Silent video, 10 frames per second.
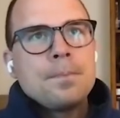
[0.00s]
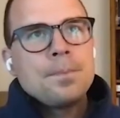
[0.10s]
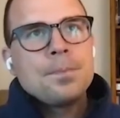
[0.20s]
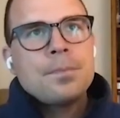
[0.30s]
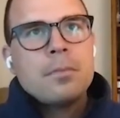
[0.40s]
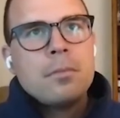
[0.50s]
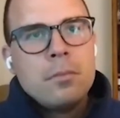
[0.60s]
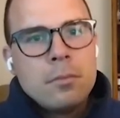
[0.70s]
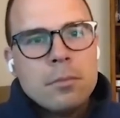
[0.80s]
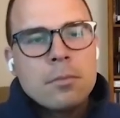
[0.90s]

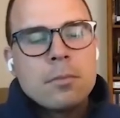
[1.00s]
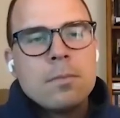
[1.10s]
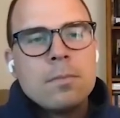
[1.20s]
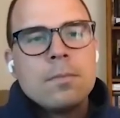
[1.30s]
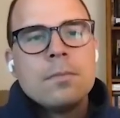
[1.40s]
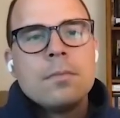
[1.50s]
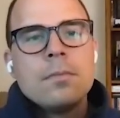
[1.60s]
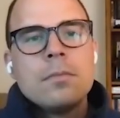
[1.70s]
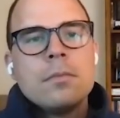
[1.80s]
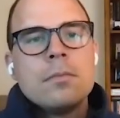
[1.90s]

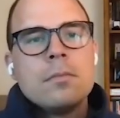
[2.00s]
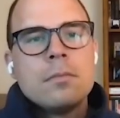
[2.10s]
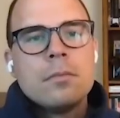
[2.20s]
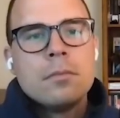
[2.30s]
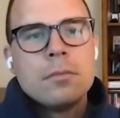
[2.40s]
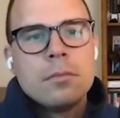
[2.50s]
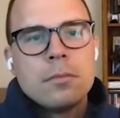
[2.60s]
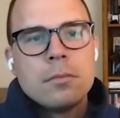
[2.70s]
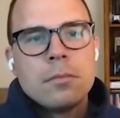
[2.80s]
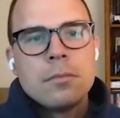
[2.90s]

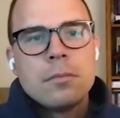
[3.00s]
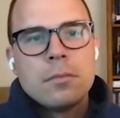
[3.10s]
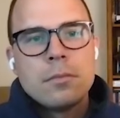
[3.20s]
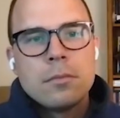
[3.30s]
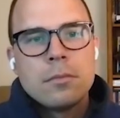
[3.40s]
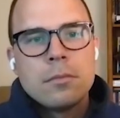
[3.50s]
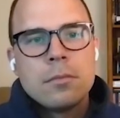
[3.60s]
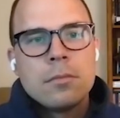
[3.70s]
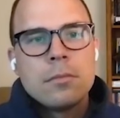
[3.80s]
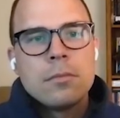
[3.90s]

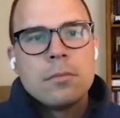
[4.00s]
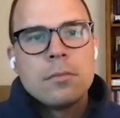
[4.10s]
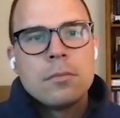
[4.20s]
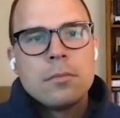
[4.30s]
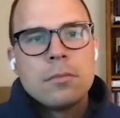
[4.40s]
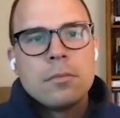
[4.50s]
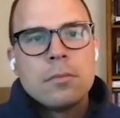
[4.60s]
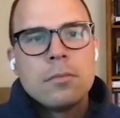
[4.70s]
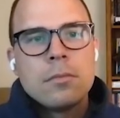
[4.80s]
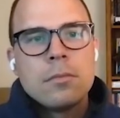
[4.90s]

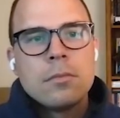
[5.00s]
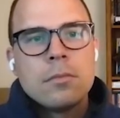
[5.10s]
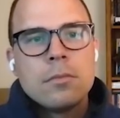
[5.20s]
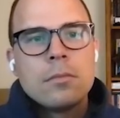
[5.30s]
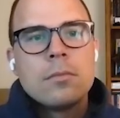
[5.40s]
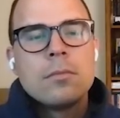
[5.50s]
(silent)